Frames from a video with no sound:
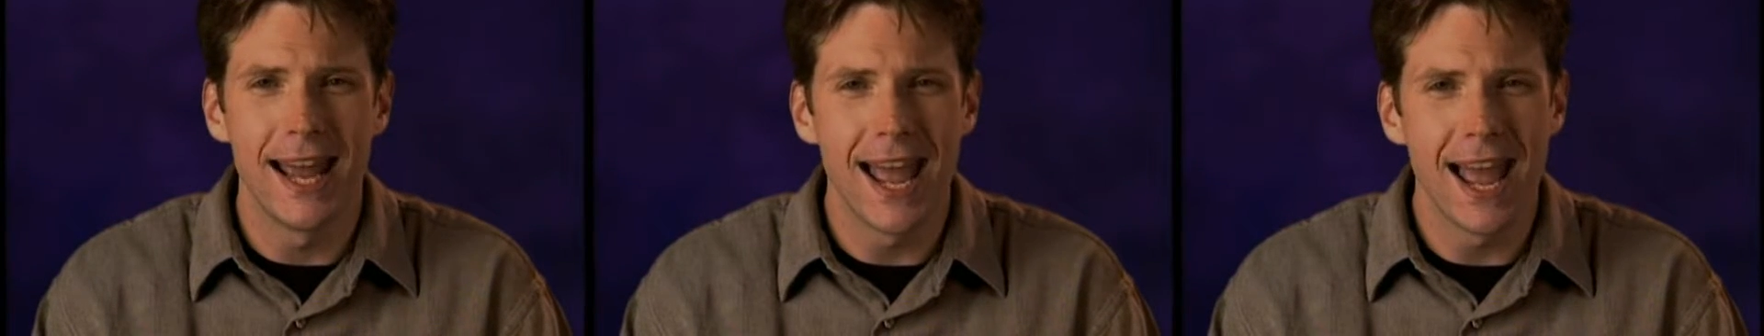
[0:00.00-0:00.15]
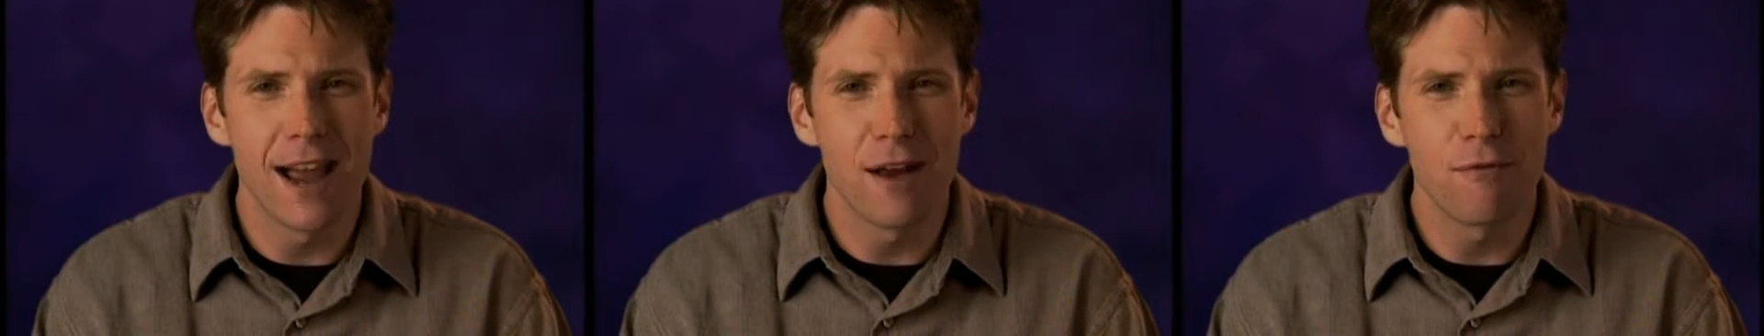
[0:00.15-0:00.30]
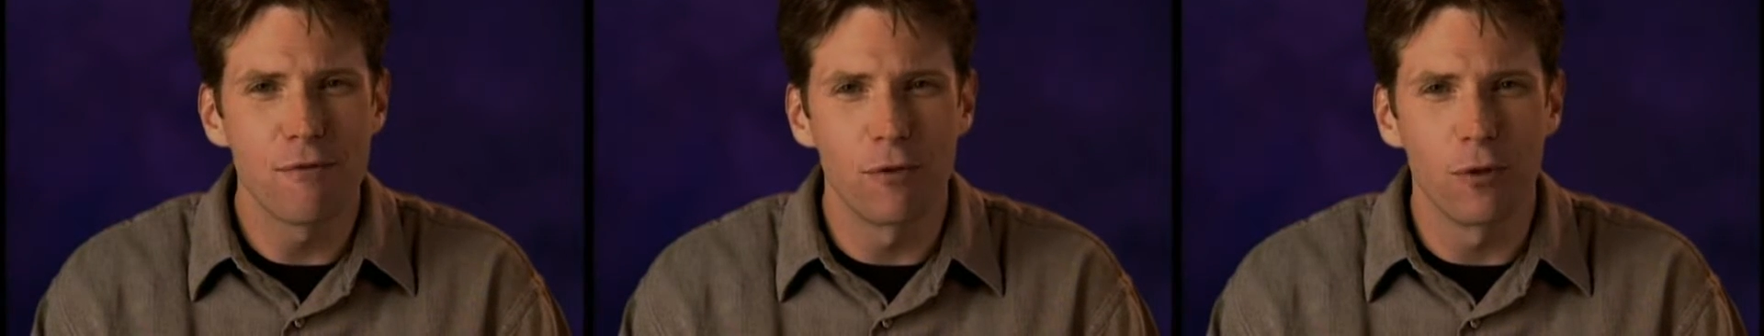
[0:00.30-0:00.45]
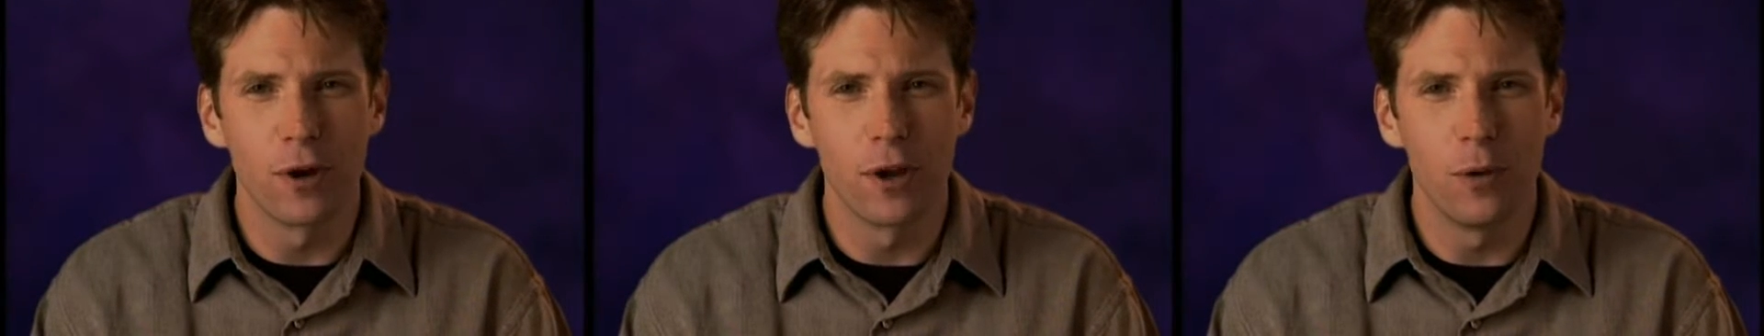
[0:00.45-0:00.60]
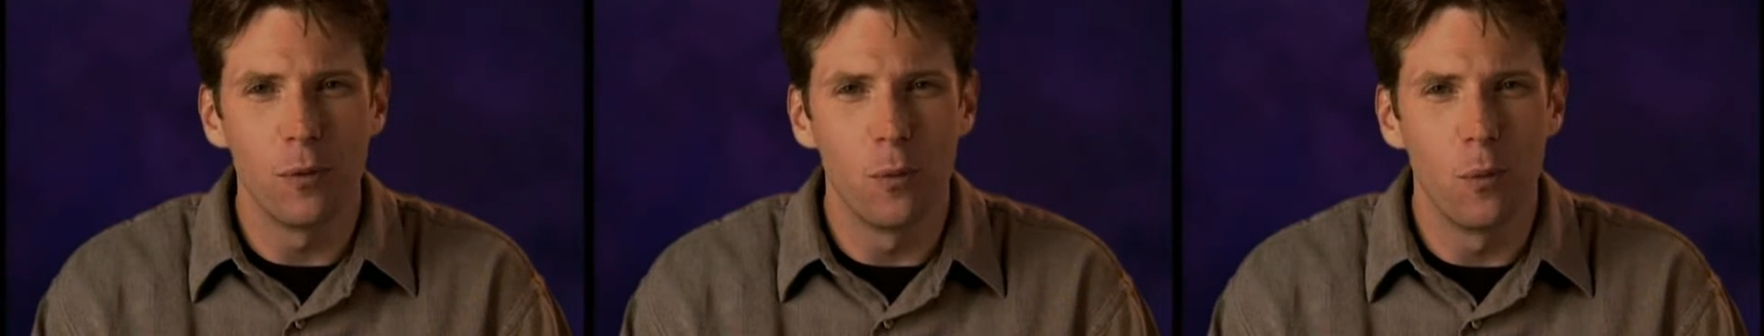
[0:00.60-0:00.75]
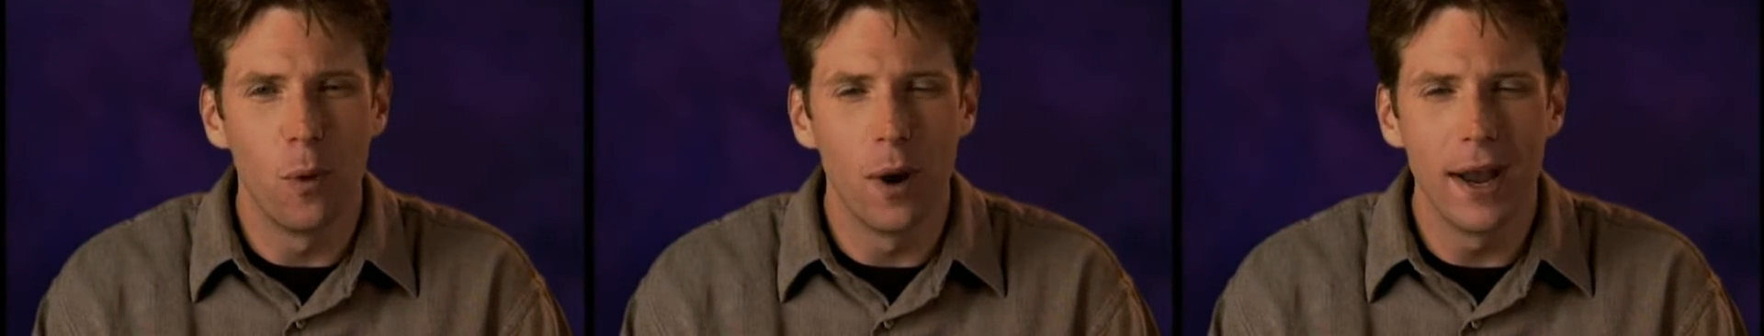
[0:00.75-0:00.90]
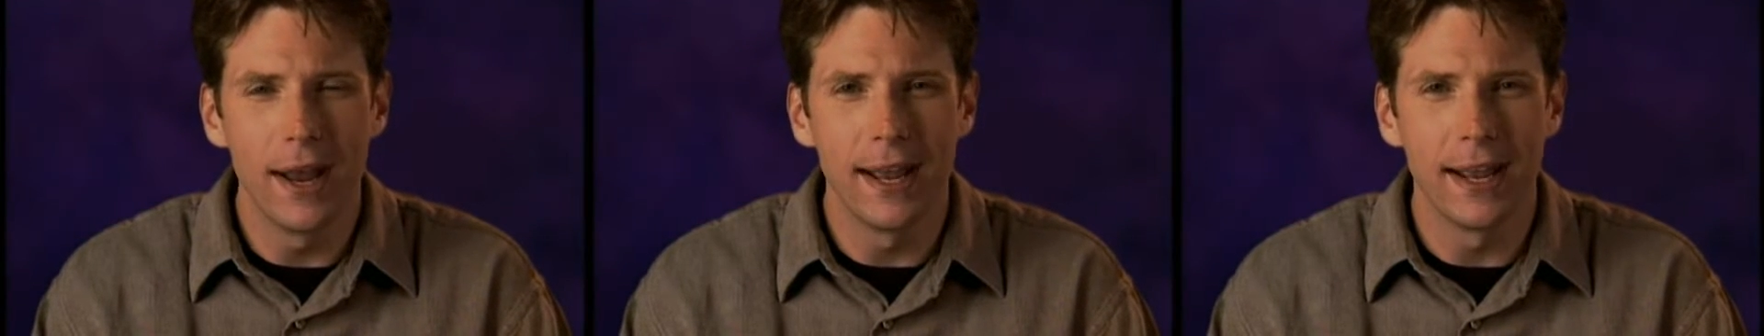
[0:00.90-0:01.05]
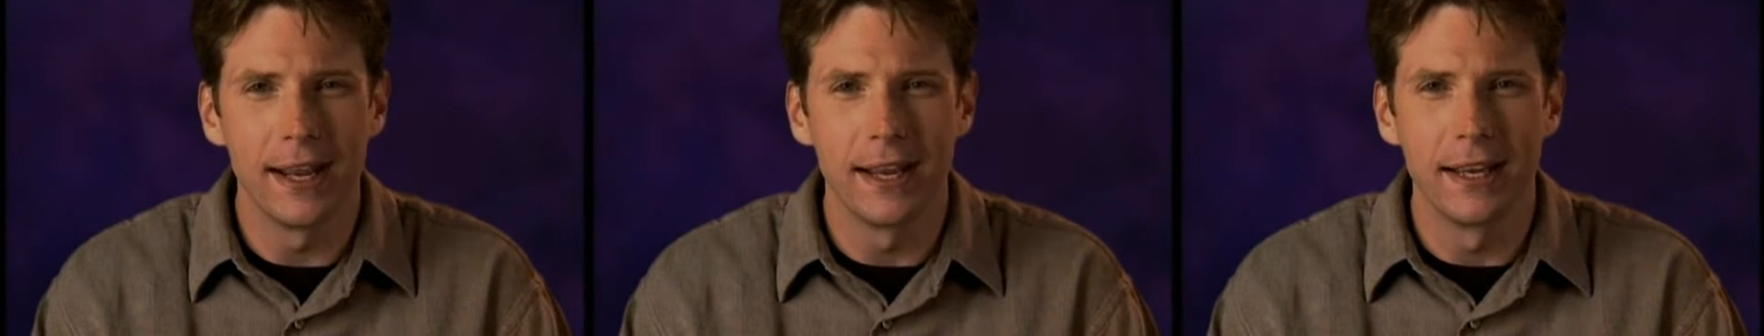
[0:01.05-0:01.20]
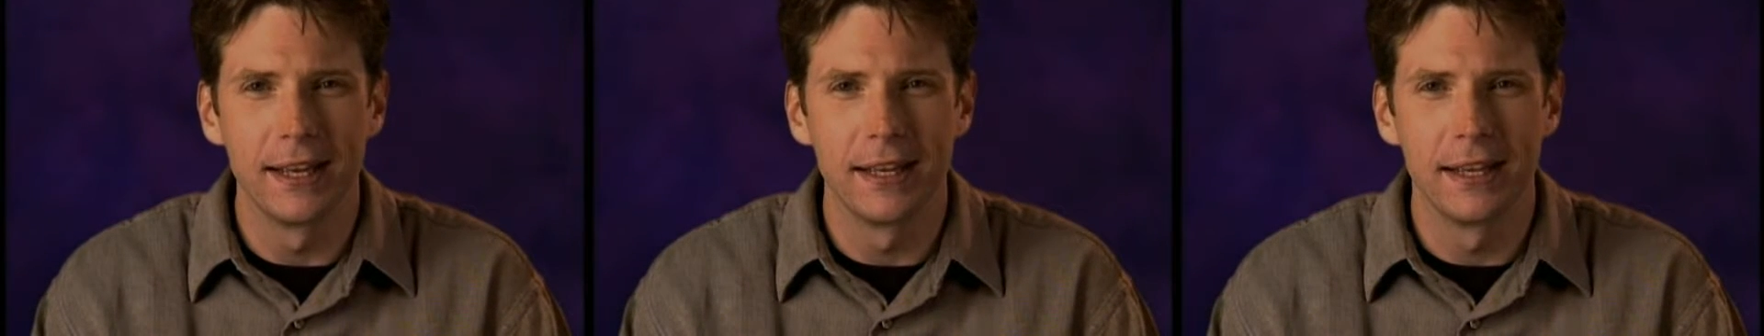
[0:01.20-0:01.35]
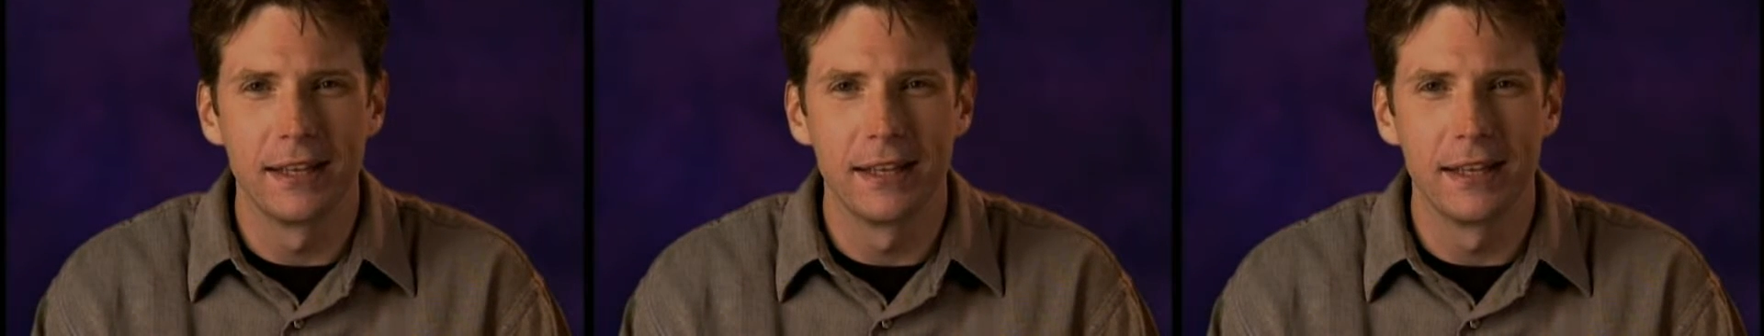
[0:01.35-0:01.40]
every way.